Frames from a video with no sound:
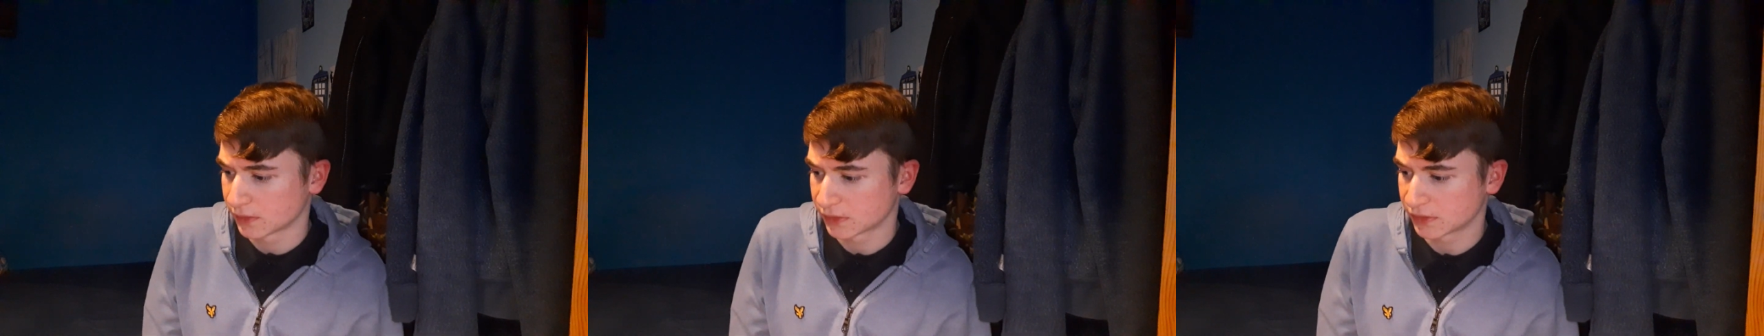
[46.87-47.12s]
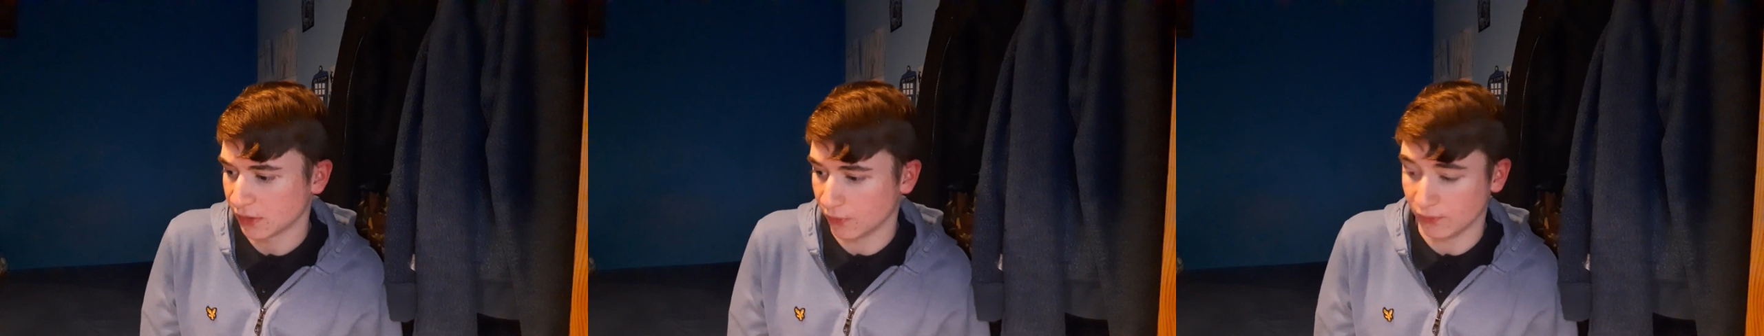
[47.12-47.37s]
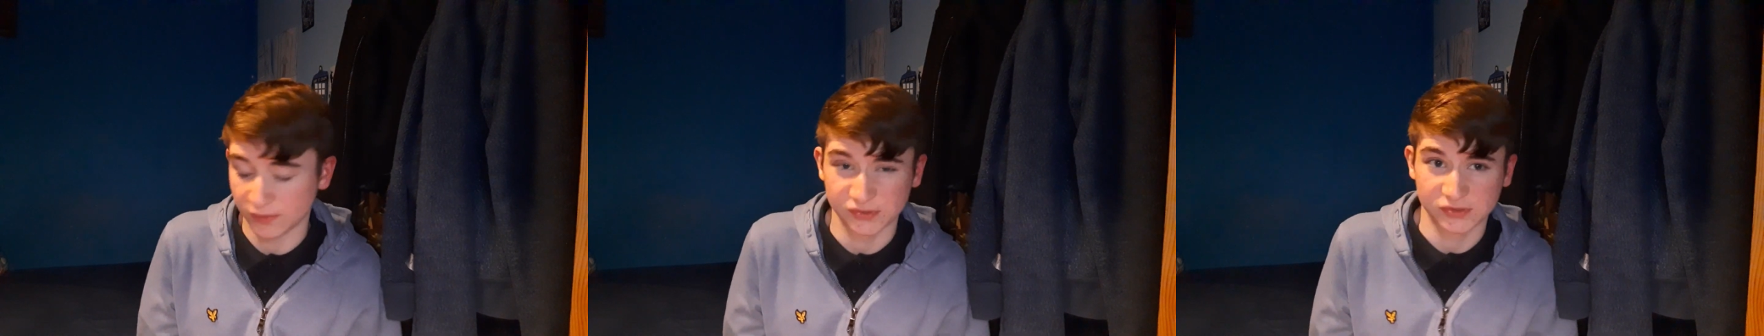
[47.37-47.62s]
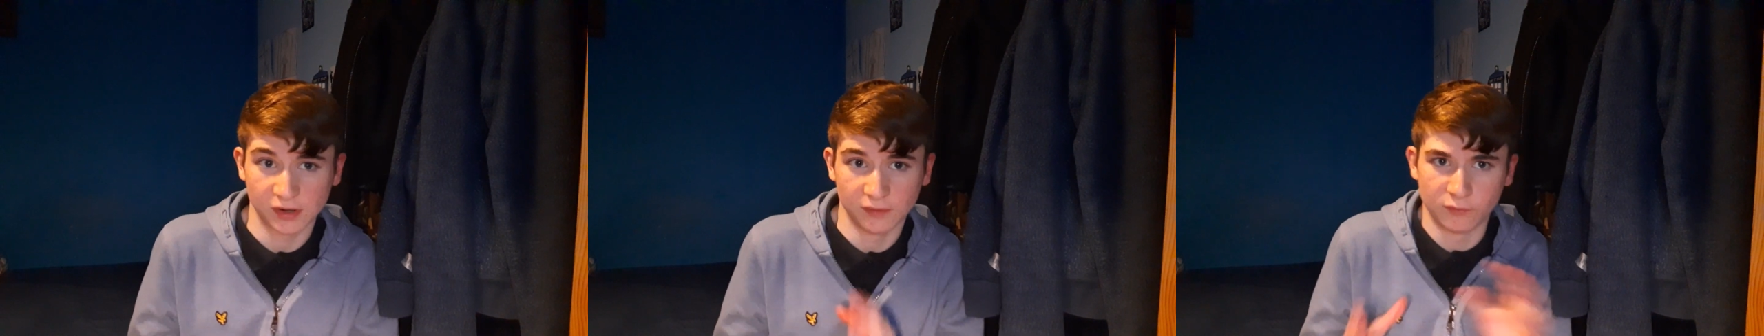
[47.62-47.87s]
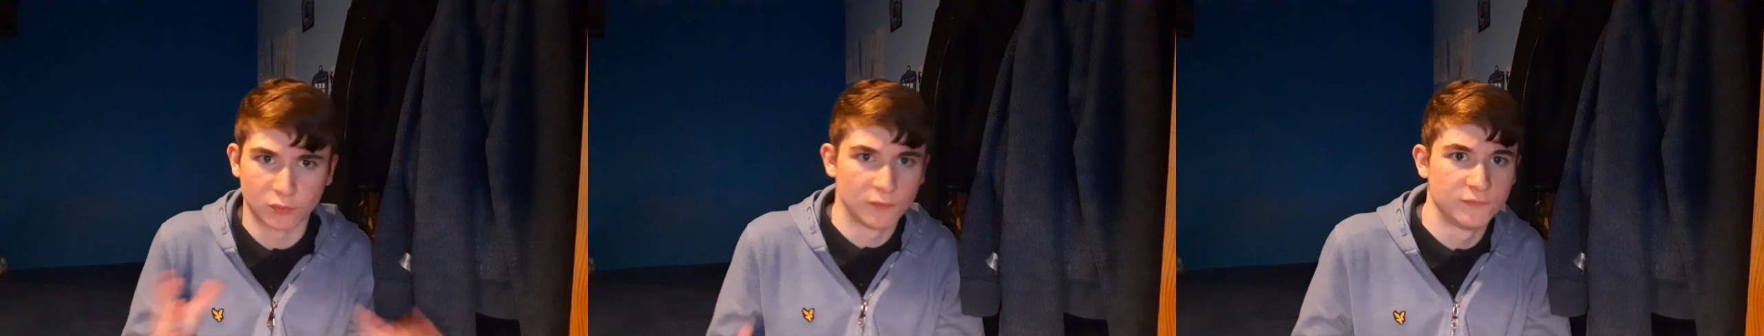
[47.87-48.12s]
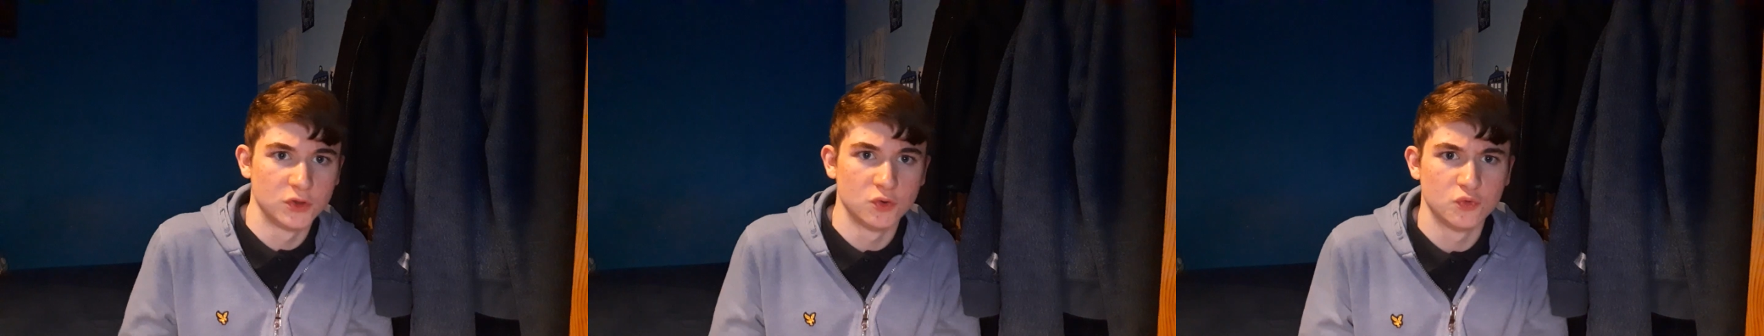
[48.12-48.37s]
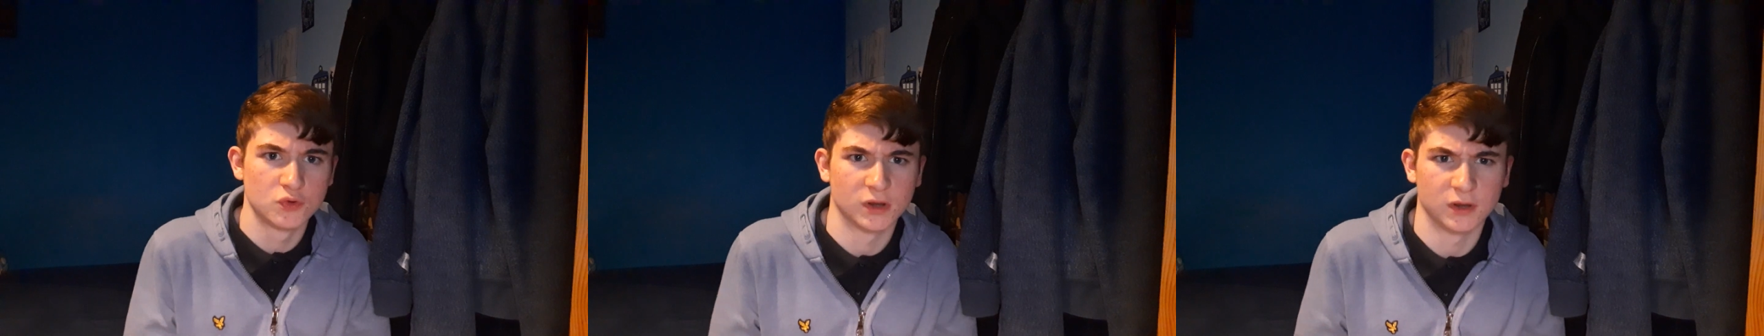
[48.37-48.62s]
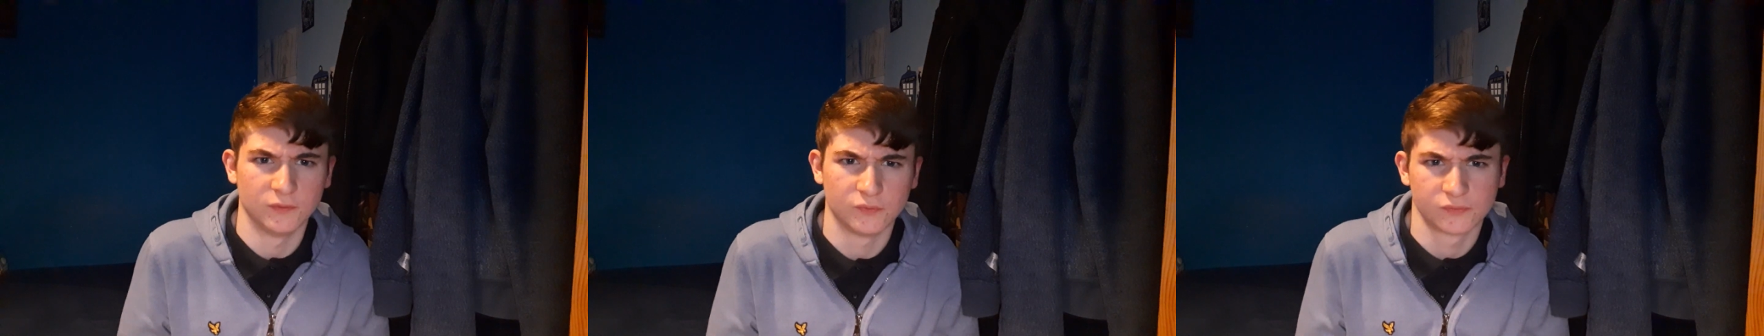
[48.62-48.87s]
So it's kind of a review,
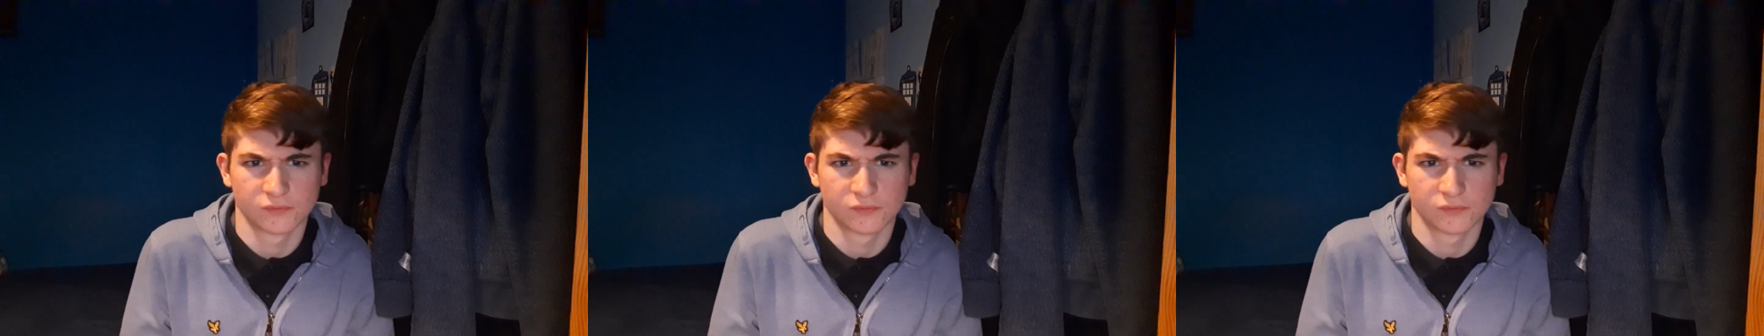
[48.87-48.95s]
kind of